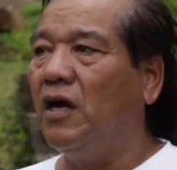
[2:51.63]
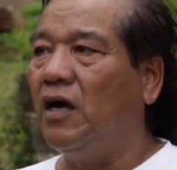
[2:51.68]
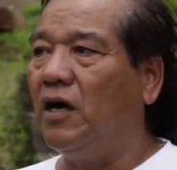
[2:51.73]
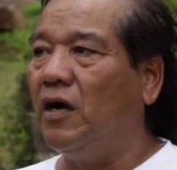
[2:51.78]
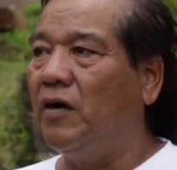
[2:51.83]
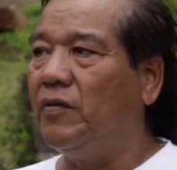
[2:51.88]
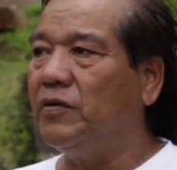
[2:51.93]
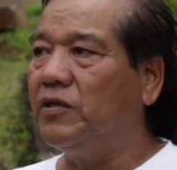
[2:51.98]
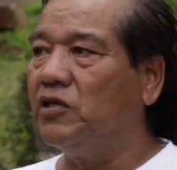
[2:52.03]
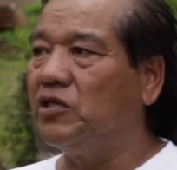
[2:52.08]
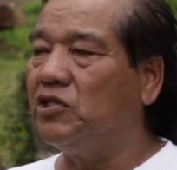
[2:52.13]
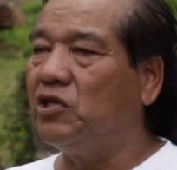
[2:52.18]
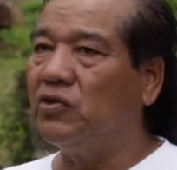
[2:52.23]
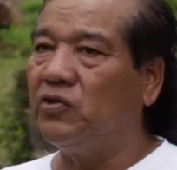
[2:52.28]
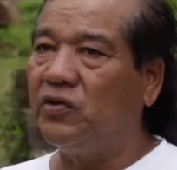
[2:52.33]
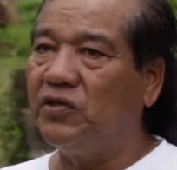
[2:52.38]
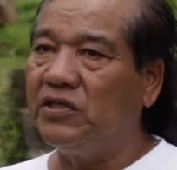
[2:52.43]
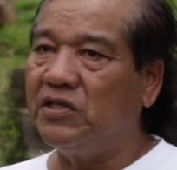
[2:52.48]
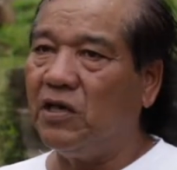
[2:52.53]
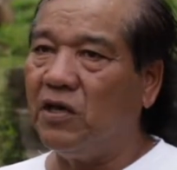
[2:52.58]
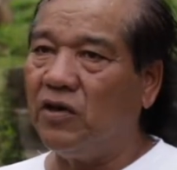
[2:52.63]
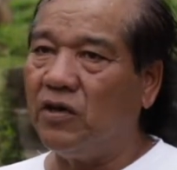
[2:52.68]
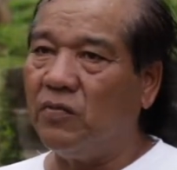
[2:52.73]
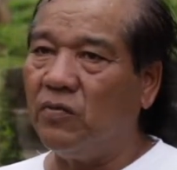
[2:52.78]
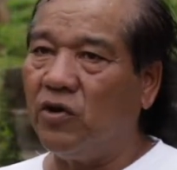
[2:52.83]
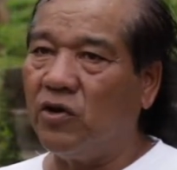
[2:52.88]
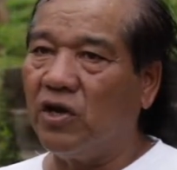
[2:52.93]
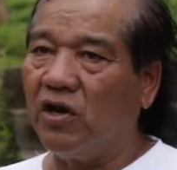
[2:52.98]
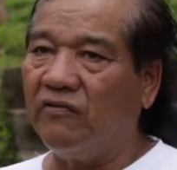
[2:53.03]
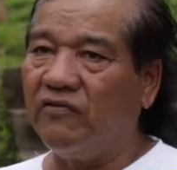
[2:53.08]
Uh, it was not until the
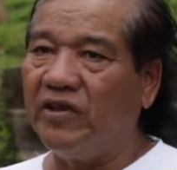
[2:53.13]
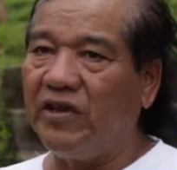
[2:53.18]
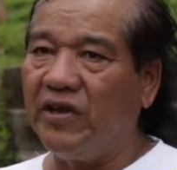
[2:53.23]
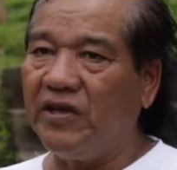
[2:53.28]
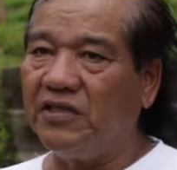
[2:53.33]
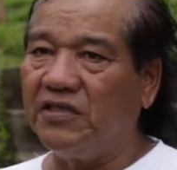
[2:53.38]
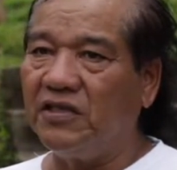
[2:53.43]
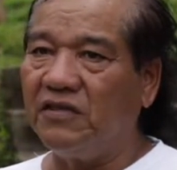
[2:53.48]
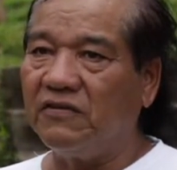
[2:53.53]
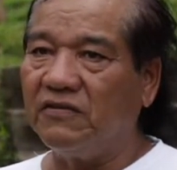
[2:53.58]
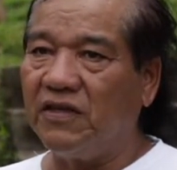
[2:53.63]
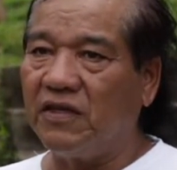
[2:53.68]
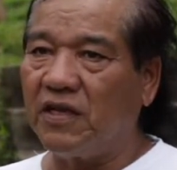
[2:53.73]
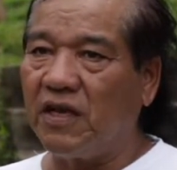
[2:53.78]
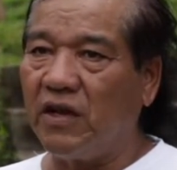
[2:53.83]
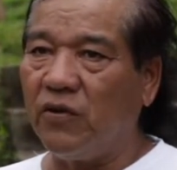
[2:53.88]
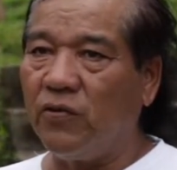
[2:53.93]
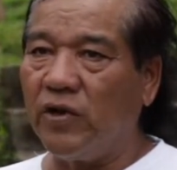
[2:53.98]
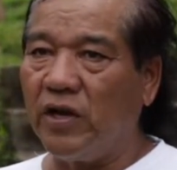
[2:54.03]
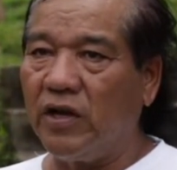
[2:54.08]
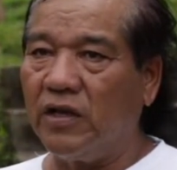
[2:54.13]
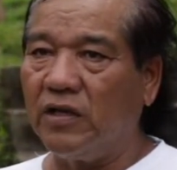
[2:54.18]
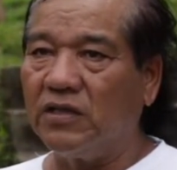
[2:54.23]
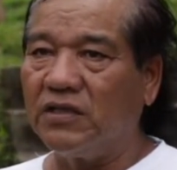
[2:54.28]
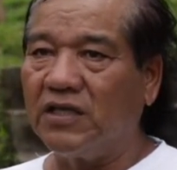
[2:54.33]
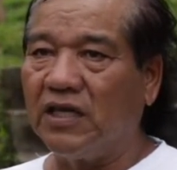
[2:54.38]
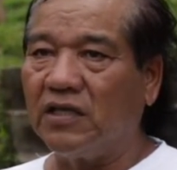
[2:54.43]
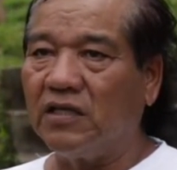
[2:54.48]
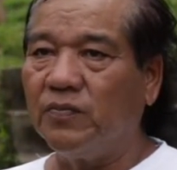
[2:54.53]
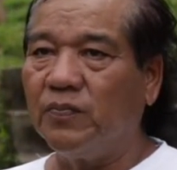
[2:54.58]
morning of the 18th that I really
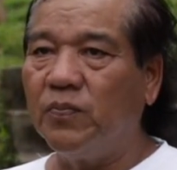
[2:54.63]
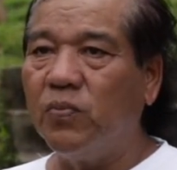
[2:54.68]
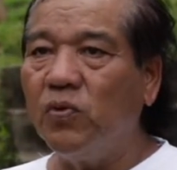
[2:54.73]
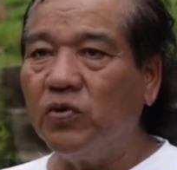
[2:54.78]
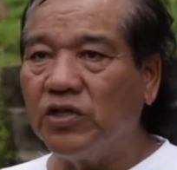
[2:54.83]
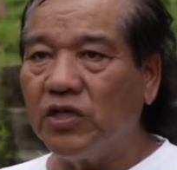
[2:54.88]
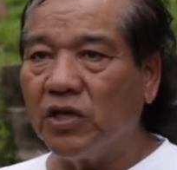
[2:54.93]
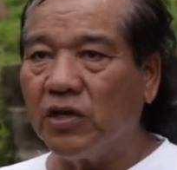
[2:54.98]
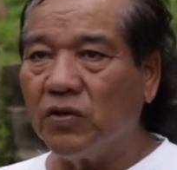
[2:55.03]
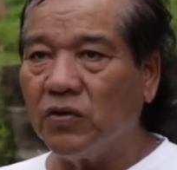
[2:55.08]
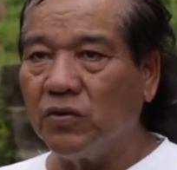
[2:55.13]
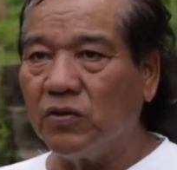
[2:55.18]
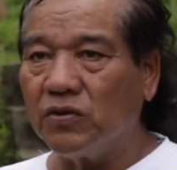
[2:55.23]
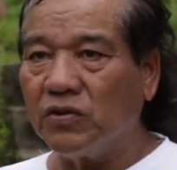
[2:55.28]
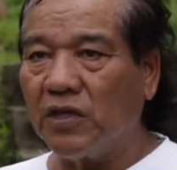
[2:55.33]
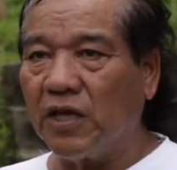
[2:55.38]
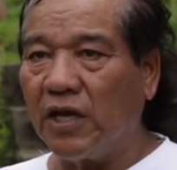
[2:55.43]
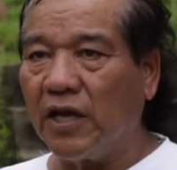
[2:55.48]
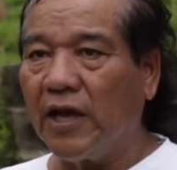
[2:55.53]
started putting those.